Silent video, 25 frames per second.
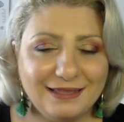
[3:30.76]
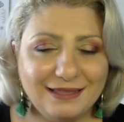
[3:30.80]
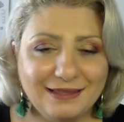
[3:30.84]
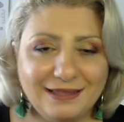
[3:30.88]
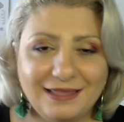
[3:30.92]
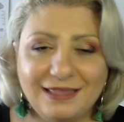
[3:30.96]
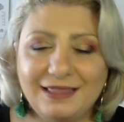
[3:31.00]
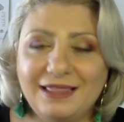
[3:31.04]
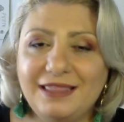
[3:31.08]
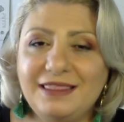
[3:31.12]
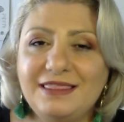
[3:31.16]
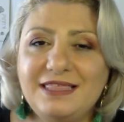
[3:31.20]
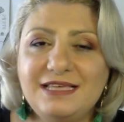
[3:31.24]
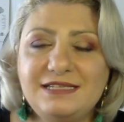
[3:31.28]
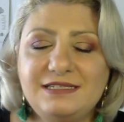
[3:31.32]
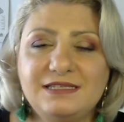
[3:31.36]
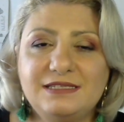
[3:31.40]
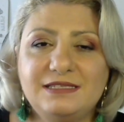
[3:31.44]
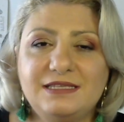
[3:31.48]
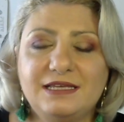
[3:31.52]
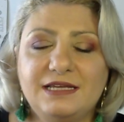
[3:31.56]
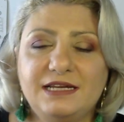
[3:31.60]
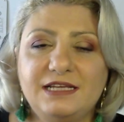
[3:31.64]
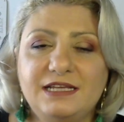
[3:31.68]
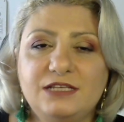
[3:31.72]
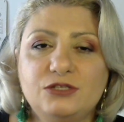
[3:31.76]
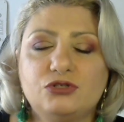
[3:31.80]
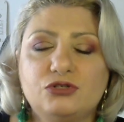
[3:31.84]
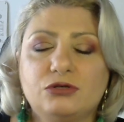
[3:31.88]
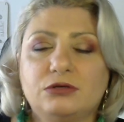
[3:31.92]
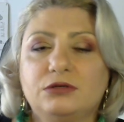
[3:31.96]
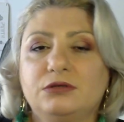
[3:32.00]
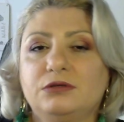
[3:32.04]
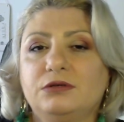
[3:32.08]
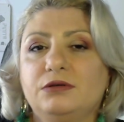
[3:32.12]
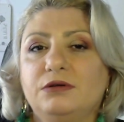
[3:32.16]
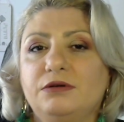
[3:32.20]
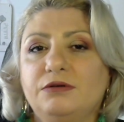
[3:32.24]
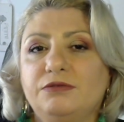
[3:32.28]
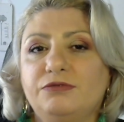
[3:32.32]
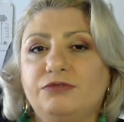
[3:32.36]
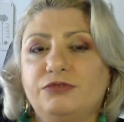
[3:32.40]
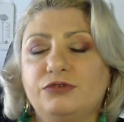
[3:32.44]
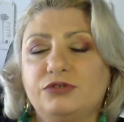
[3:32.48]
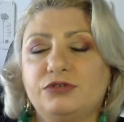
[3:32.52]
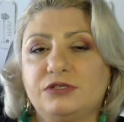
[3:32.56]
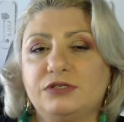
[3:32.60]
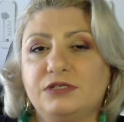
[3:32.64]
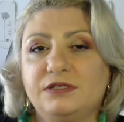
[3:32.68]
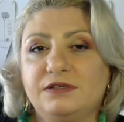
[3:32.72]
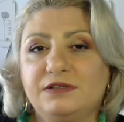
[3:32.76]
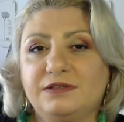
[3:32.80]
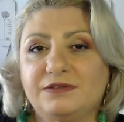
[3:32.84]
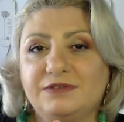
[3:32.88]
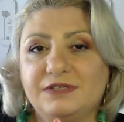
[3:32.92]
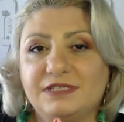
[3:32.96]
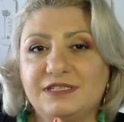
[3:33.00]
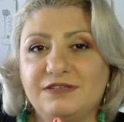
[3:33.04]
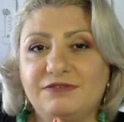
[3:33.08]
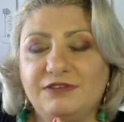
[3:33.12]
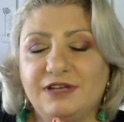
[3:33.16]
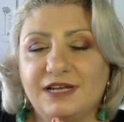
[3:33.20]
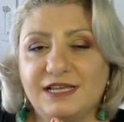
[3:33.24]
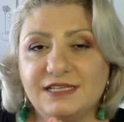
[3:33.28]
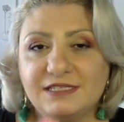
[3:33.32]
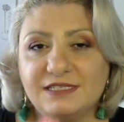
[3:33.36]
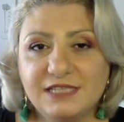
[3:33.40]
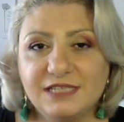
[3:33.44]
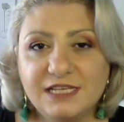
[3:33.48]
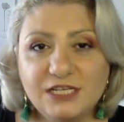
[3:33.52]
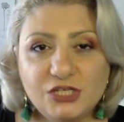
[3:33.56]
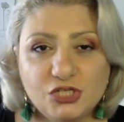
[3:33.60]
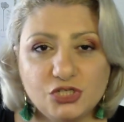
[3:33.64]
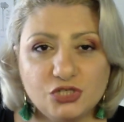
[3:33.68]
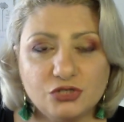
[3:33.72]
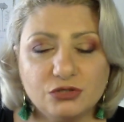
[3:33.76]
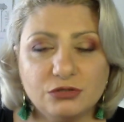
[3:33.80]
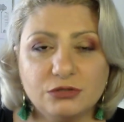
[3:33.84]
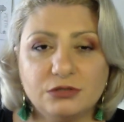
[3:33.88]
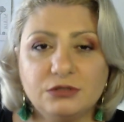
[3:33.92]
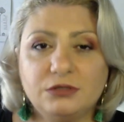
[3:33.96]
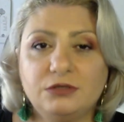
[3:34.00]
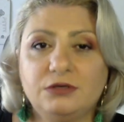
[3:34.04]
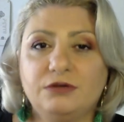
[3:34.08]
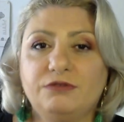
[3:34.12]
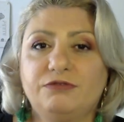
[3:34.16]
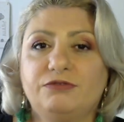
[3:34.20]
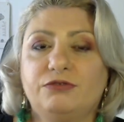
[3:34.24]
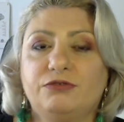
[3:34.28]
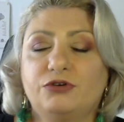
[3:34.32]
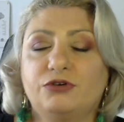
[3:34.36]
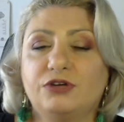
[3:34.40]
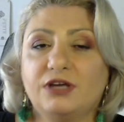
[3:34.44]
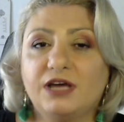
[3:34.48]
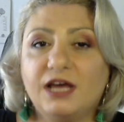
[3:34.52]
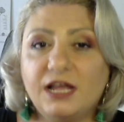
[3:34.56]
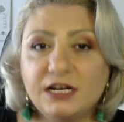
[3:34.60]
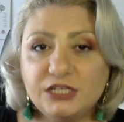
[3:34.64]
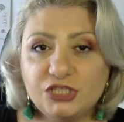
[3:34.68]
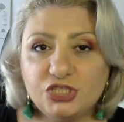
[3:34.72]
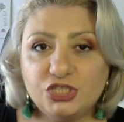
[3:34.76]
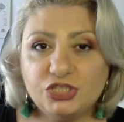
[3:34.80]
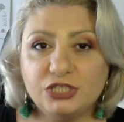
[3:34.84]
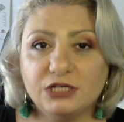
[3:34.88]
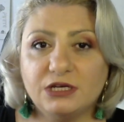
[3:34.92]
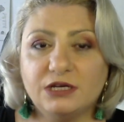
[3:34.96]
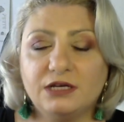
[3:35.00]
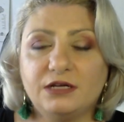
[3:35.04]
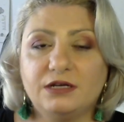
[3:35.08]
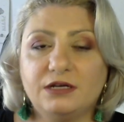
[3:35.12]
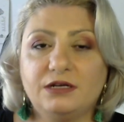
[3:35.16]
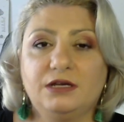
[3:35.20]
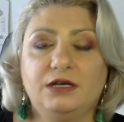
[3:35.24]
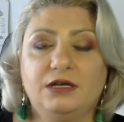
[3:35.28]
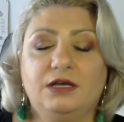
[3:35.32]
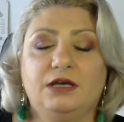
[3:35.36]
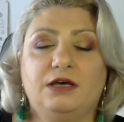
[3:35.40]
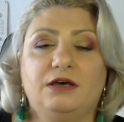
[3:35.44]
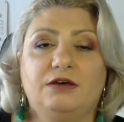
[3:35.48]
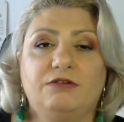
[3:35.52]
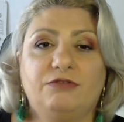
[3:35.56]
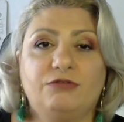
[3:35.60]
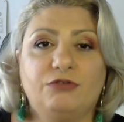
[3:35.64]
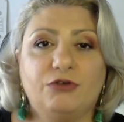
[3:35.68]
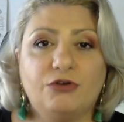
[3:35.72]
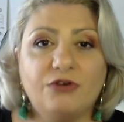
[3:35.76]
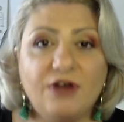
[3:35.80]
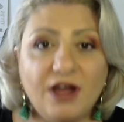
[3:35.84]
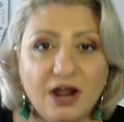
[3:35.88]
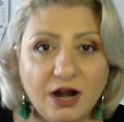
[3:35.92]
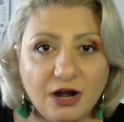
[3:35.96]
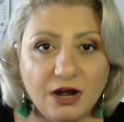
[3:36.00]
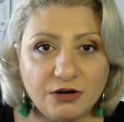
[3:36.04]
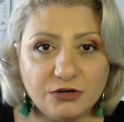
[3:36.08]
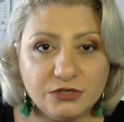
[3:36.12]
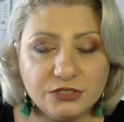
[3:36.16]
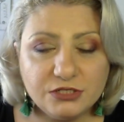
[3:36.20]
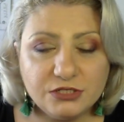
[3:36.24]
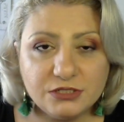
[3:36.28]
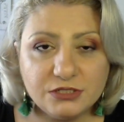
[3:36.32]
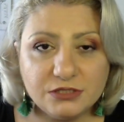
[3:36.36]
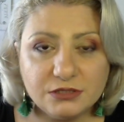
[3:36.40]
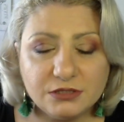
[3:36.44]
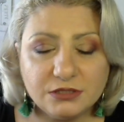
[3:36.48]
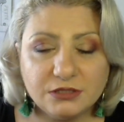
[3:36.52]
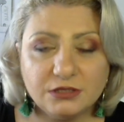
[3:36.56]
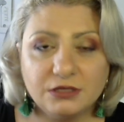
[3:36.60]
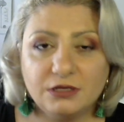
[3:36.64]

and this is the reason for civilization, for culture, for arts,